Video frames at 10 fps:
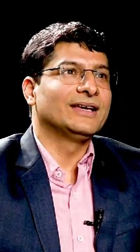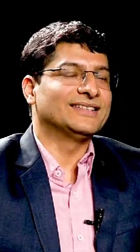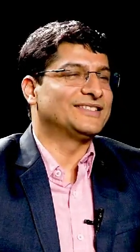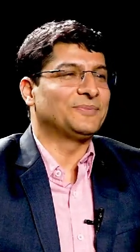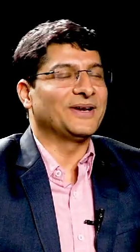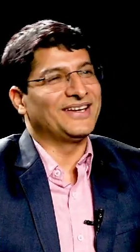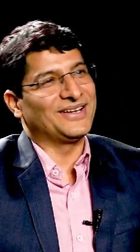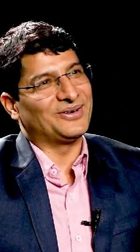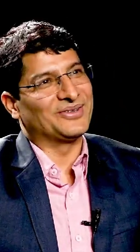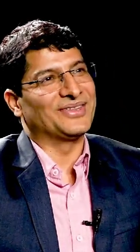is
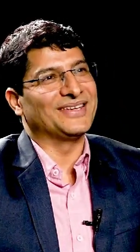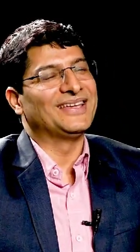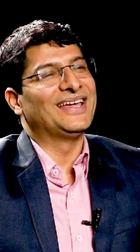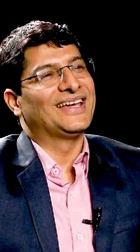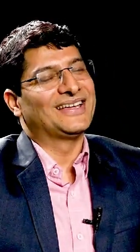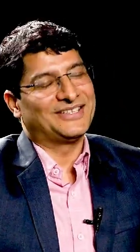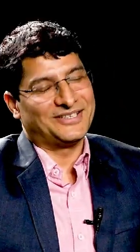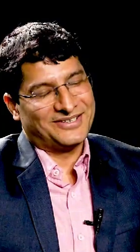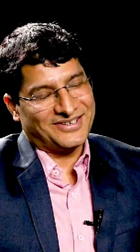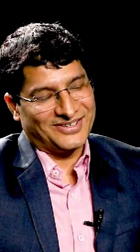depending on the
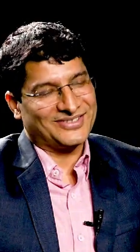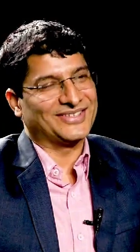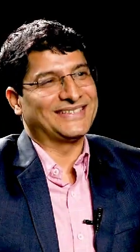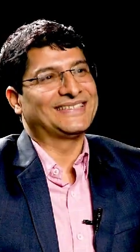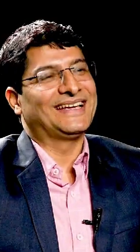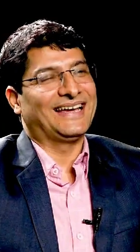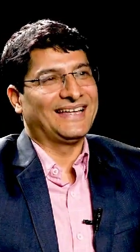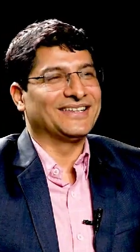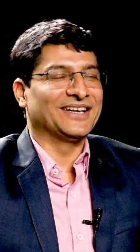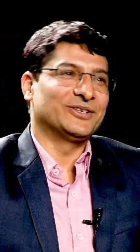countries
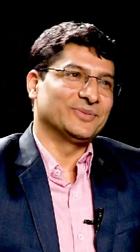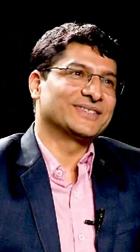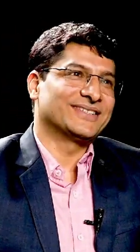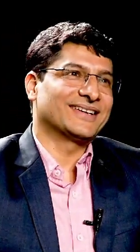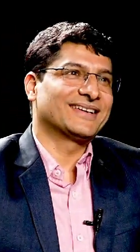and their domestic.